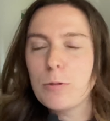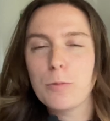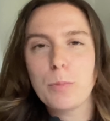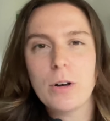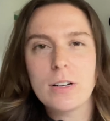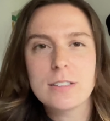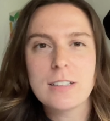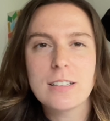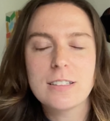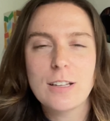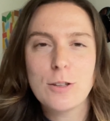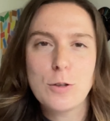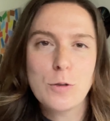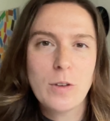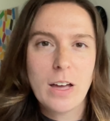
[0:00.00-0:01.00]
of process that
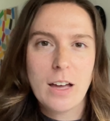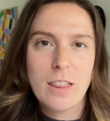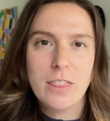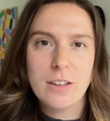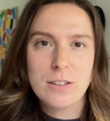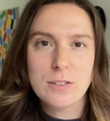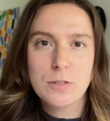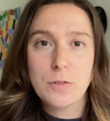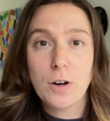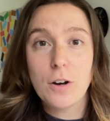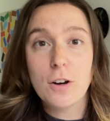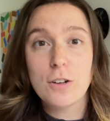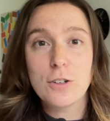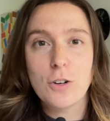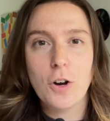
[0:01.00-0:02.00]
you've had thus far
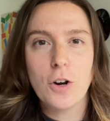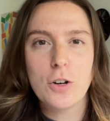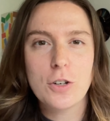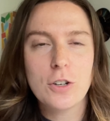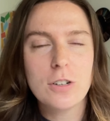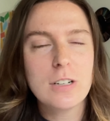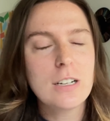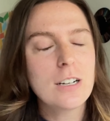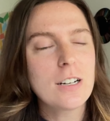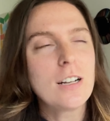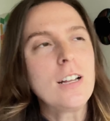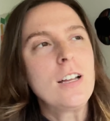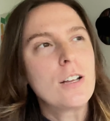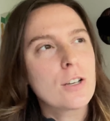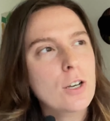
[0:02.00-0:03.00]
in your art career,
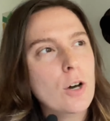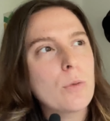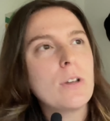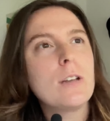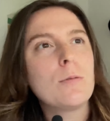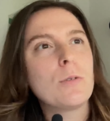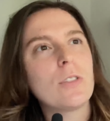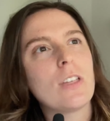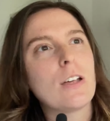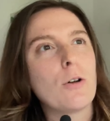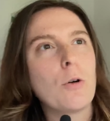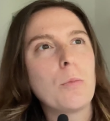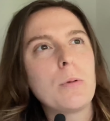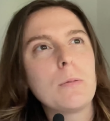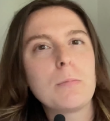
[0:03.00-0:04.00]
go in with that
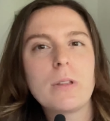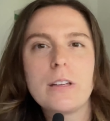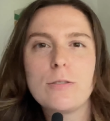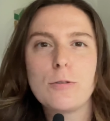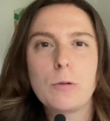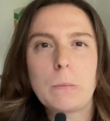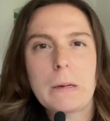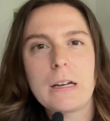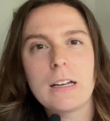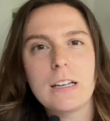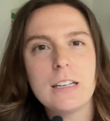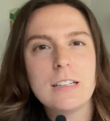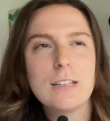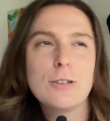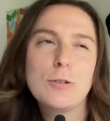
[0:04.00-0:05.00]
open, playful
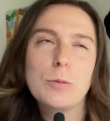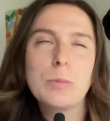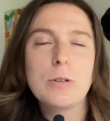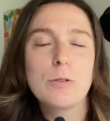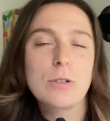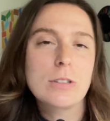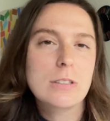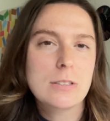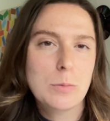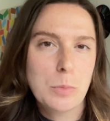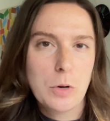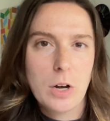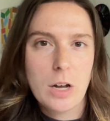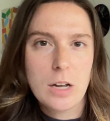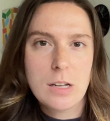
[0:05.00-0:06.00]
mind, and you'll be really
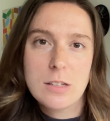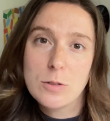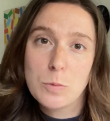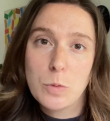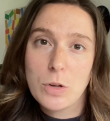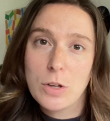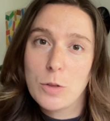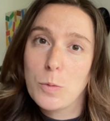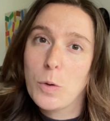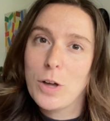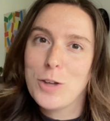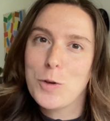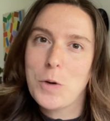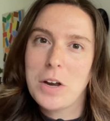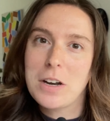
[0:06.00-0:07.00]
surprised with what
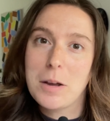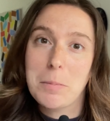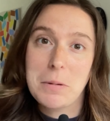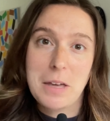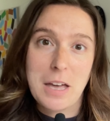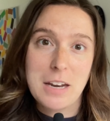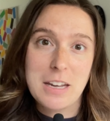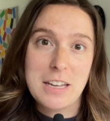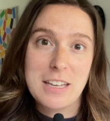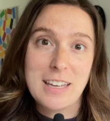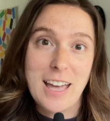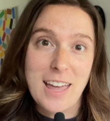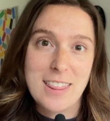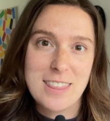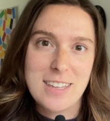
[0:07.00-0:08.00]
you end up getting
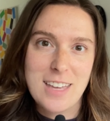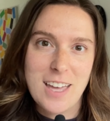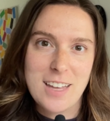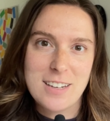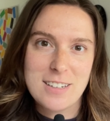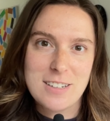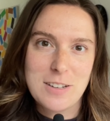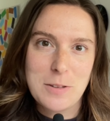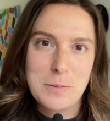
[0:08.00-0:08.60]
at the end.